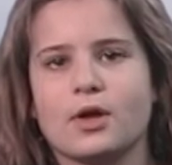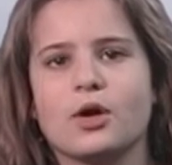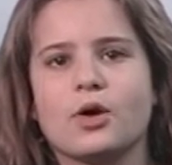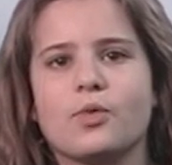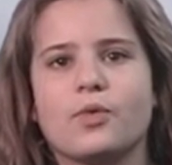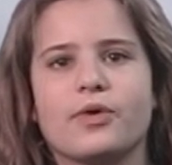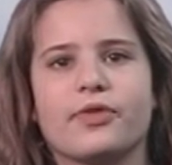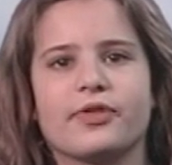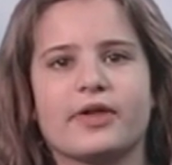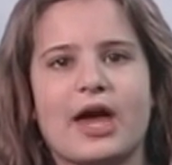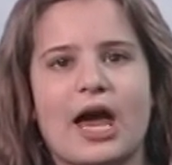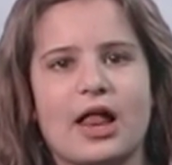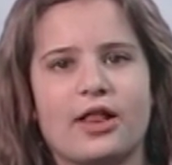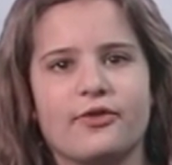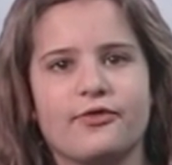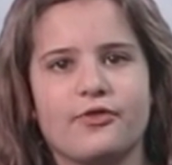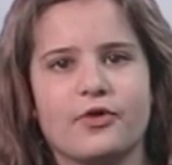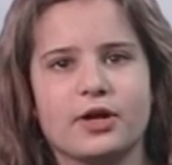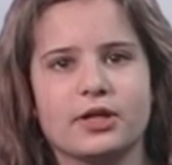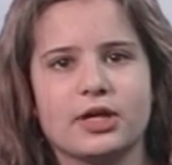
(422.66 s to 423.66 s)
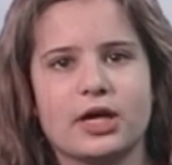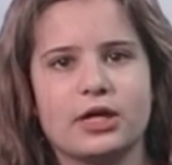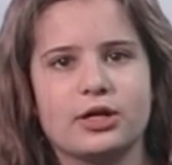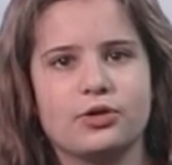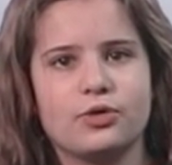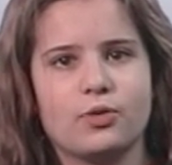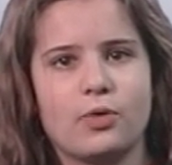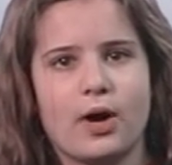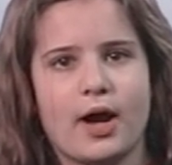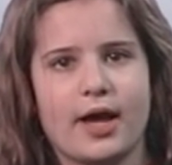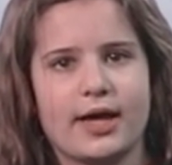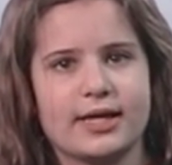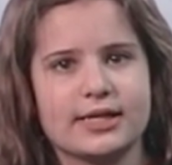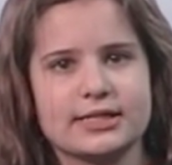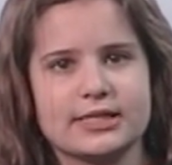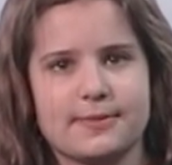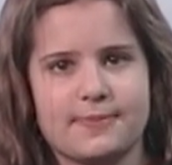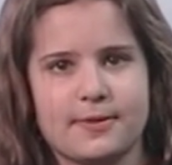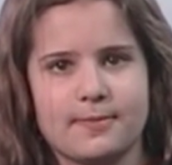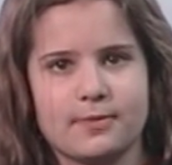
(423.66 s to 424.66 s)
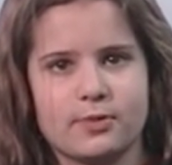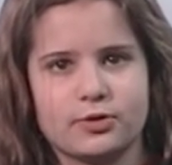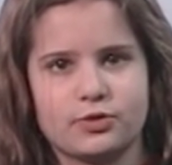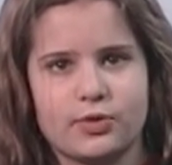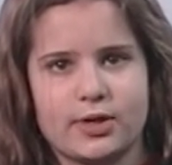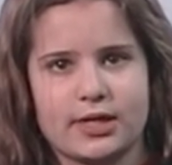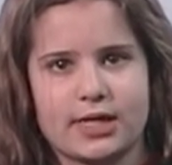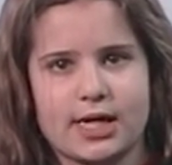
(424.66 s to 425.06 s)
With California and Hawaii slipping between